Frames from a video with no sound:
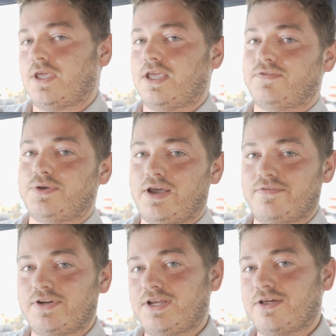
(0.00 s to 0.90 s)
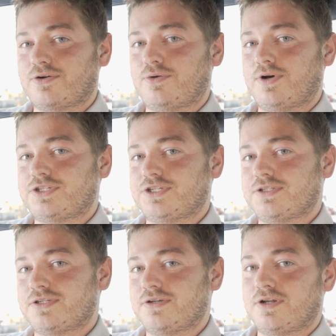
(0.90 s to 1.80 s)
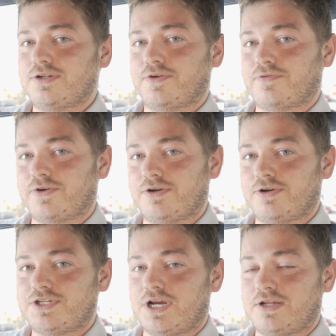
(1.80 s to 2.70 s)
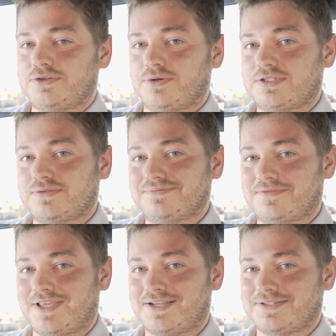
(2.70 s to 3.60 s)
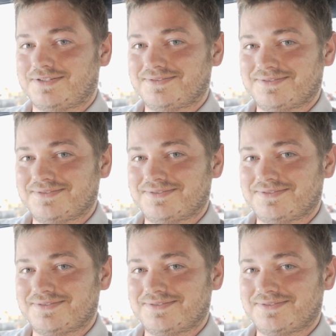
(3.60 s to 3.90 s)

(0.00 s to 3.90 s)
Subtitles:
If you have any other questions, feel free to reach out to us. Thanks.